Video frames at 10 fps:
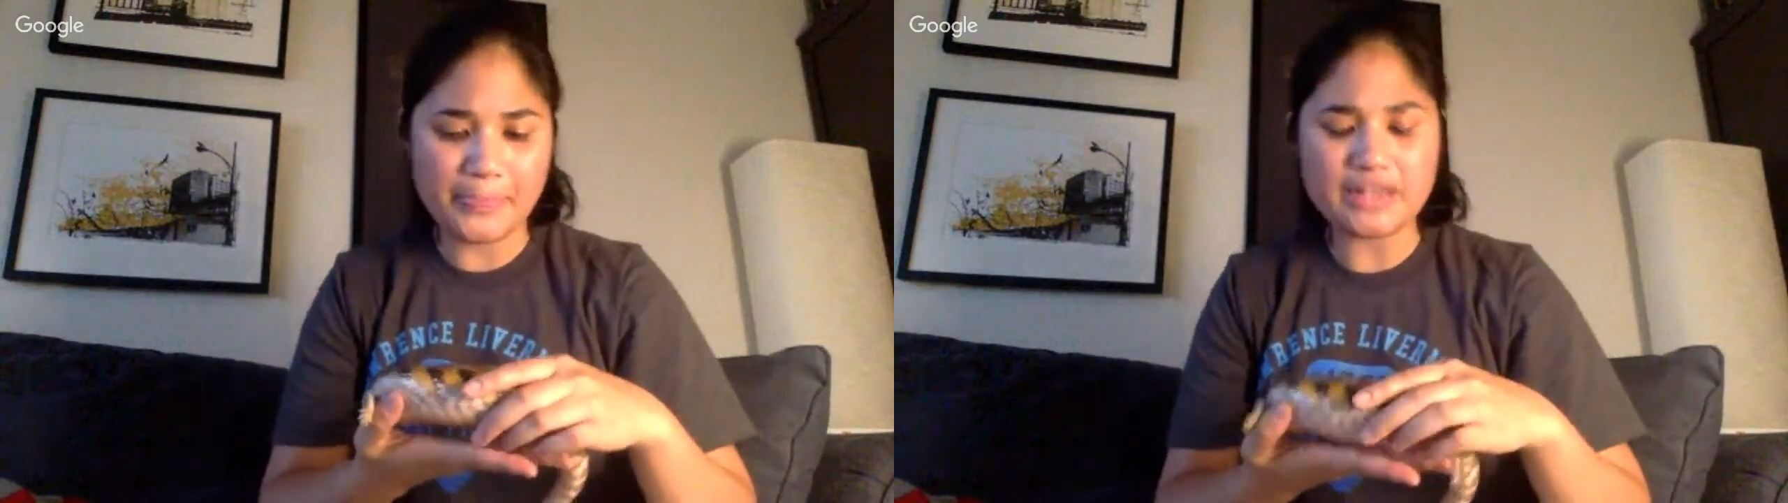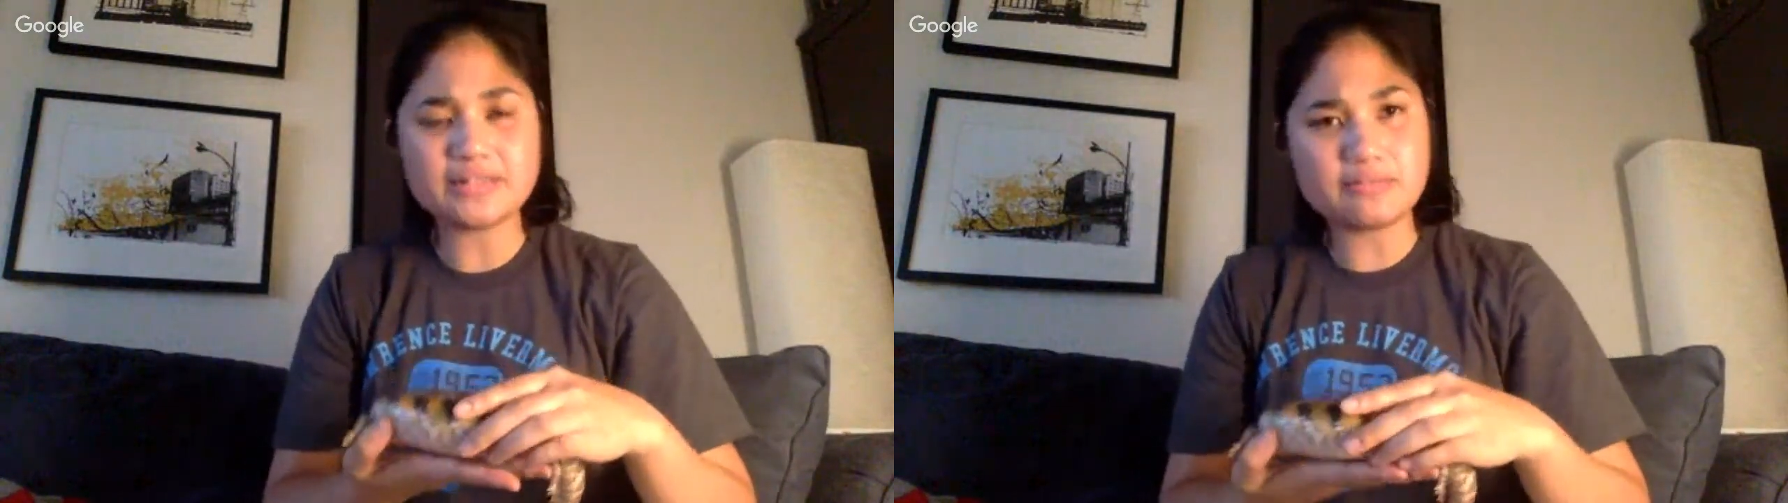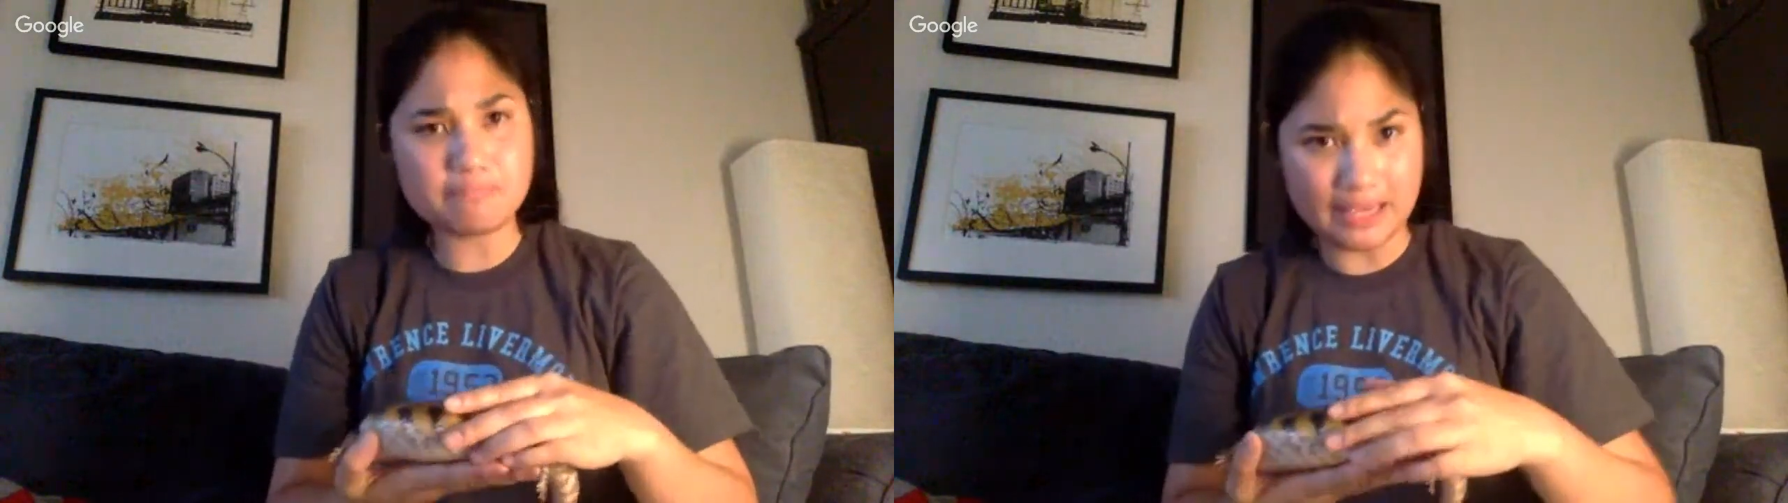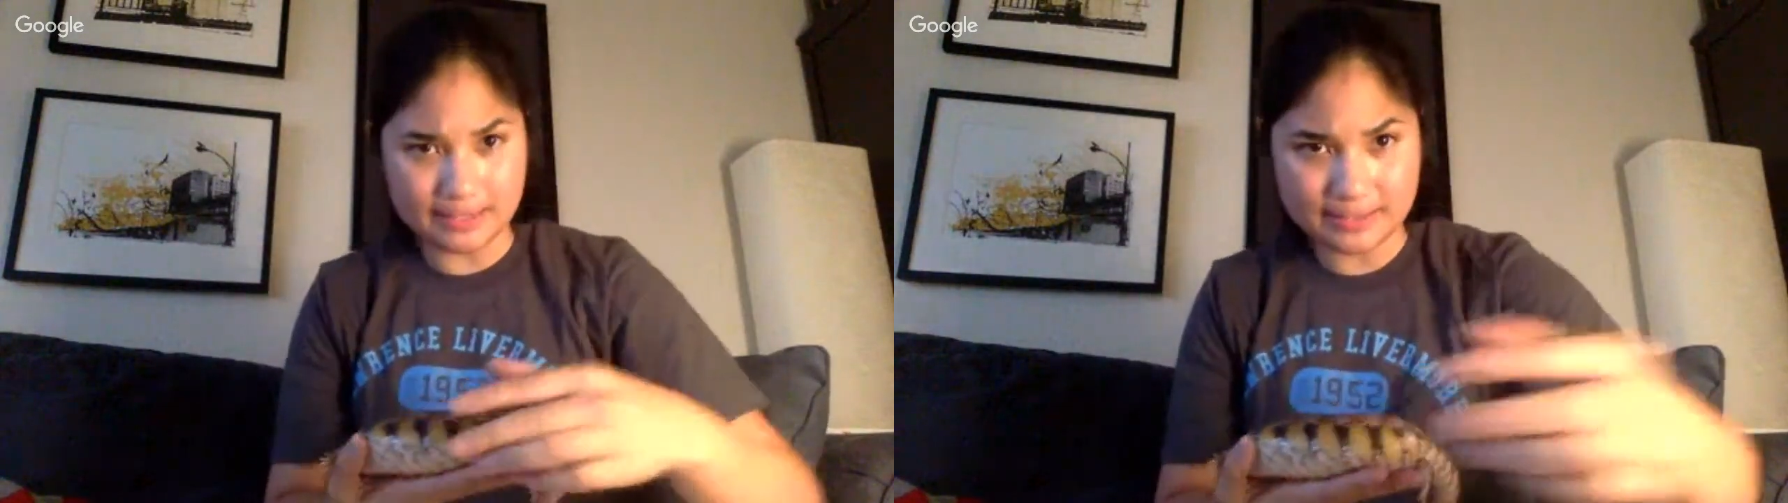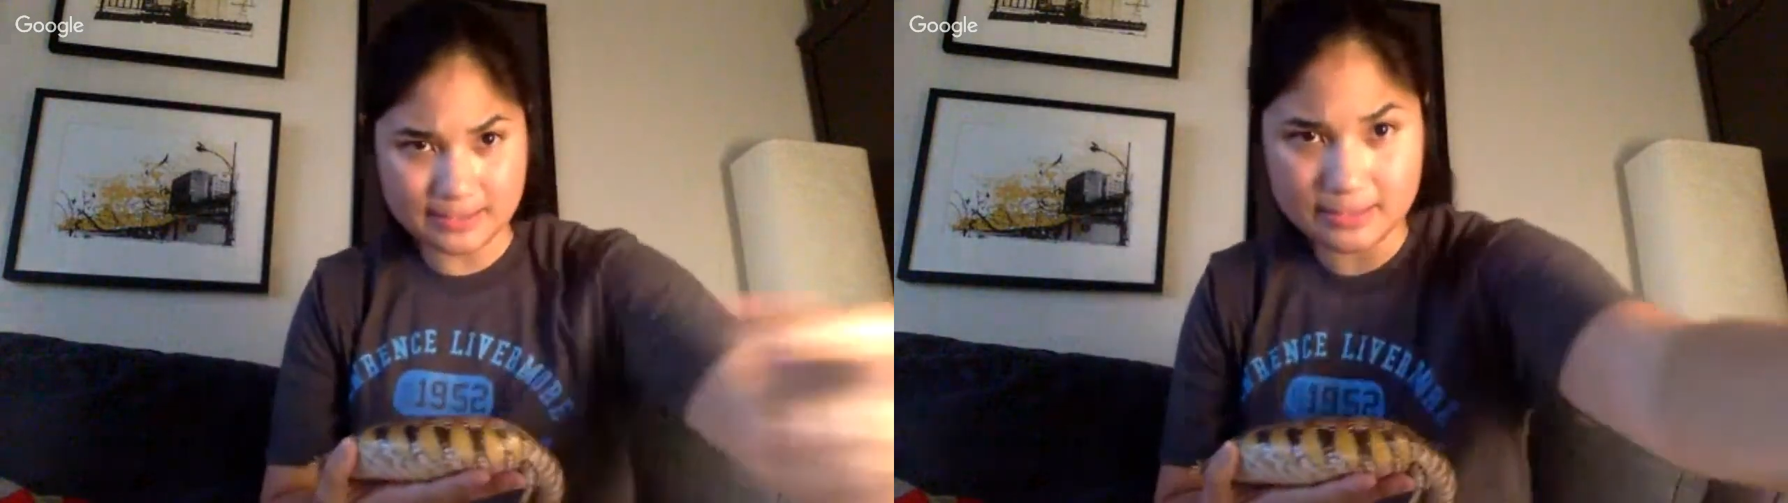it's a
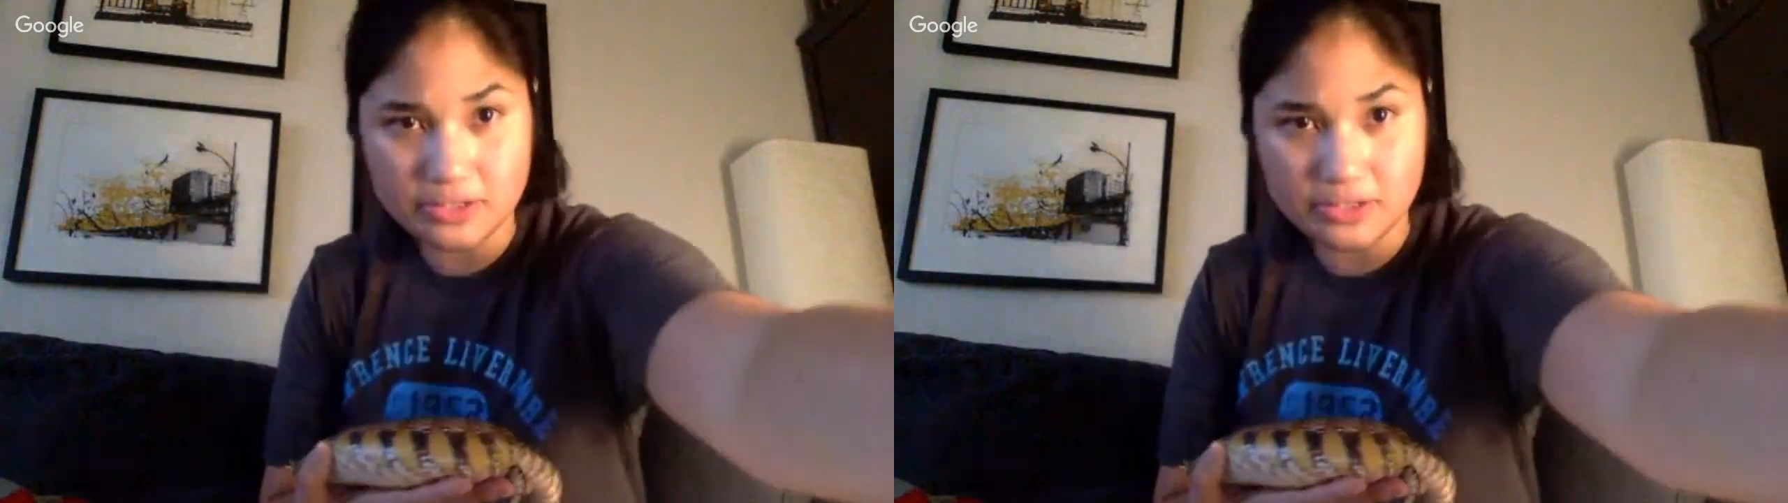mix.